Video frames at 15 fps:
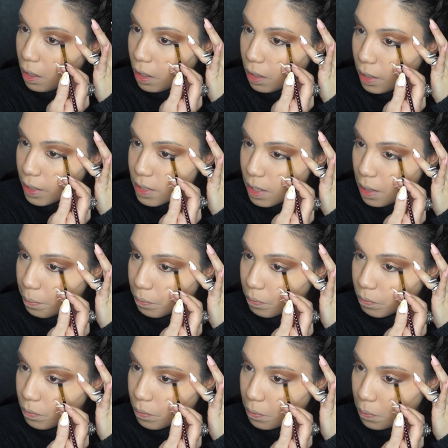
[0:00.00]
And as
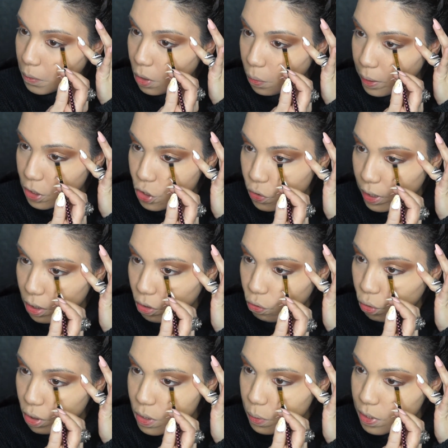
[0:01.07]
I'm going straight
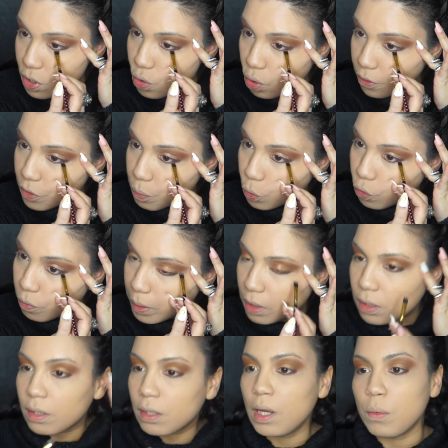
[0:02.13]
across with soft movement,